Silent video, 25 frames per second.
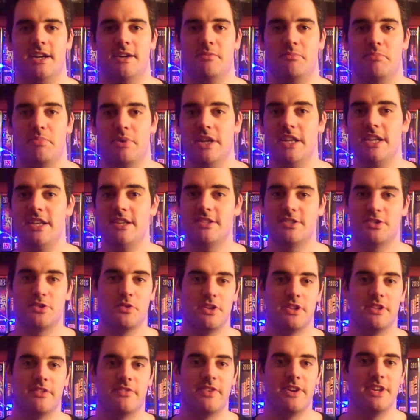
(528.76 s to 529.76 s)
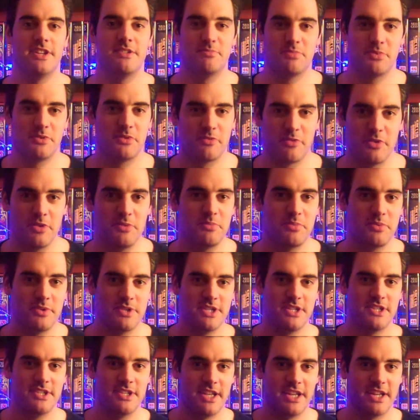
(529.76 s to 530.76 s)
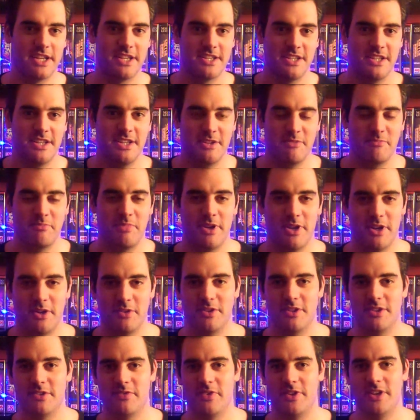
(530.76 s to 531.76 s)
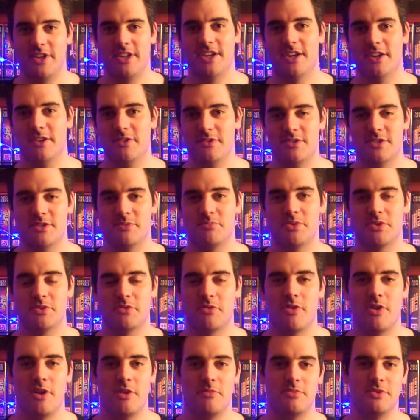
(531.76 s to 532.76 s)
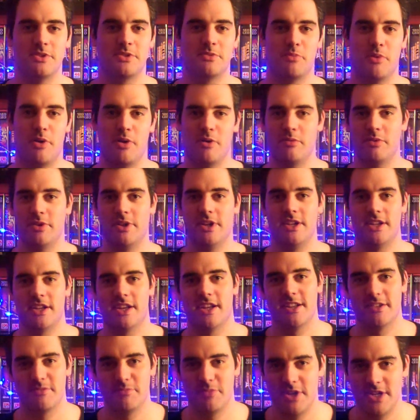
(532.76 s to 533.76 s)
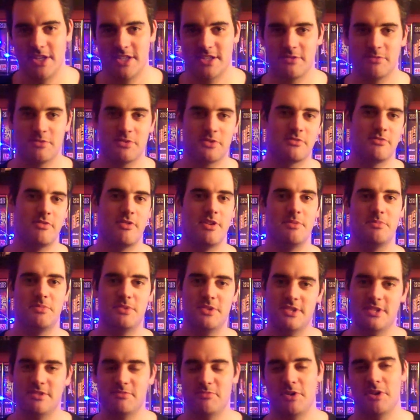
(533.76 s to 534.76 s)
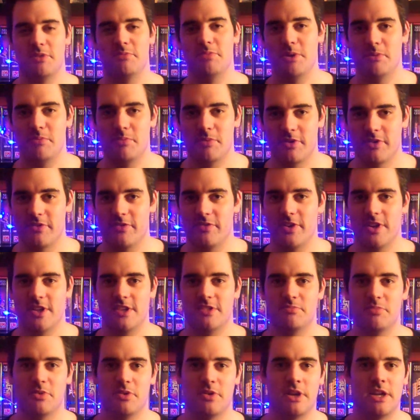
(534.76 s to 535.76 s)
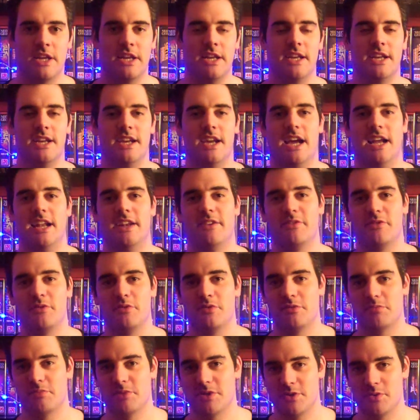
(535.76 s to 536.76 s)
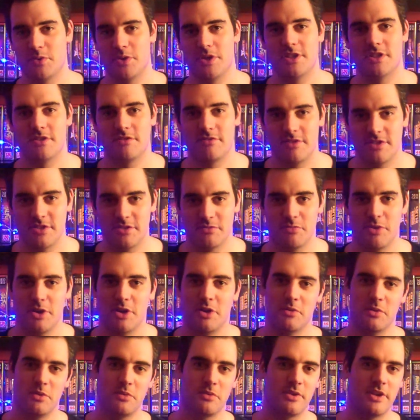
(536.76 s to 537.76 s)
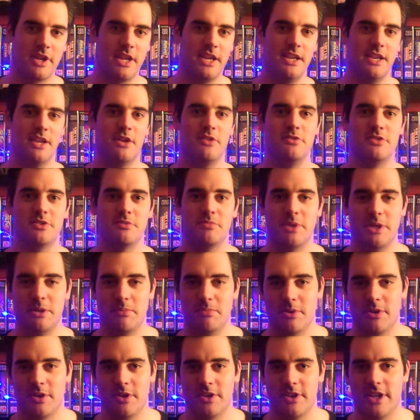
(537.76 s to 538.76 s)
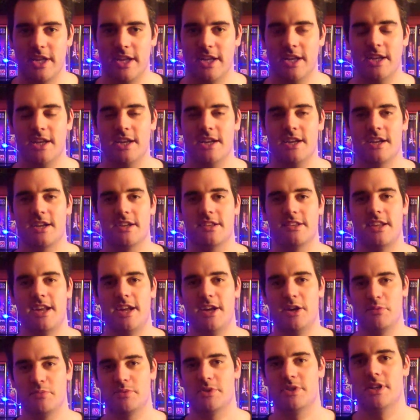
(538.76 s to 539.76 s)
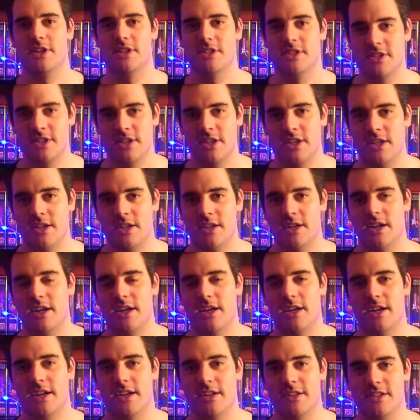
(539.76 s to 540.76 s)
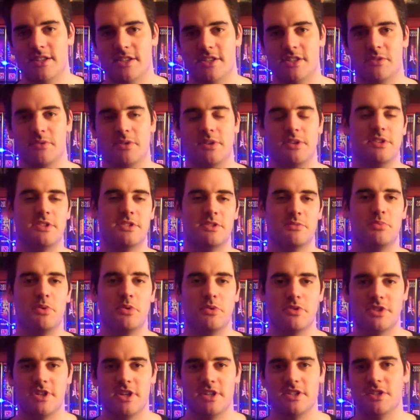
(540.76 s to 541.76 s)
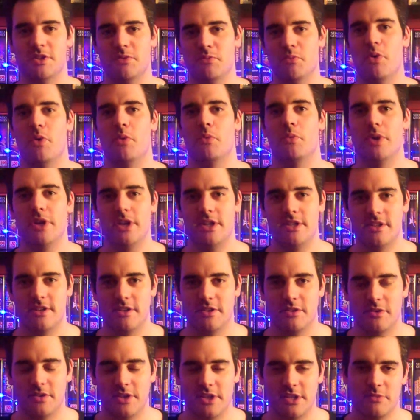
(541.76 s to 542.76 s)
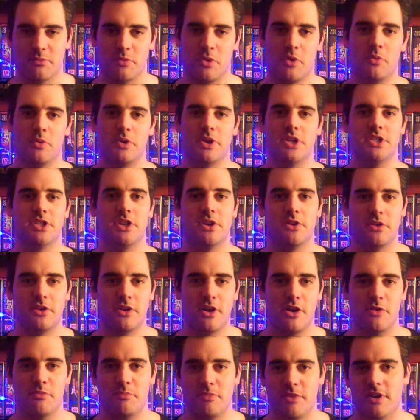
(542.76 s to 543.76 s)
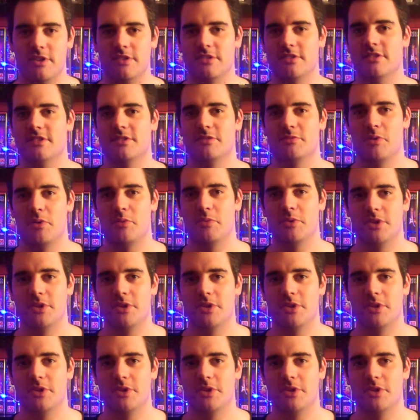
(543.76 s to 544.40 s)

Please join the Facebook group, which is linked below this video. Subscribe as well. We need to get as many subscribers and many people on the Facebook, and of course my Twitter as well. We want to get loads of people on there because that helps us, it supports us in what we do, in what we show Codemasters, what we're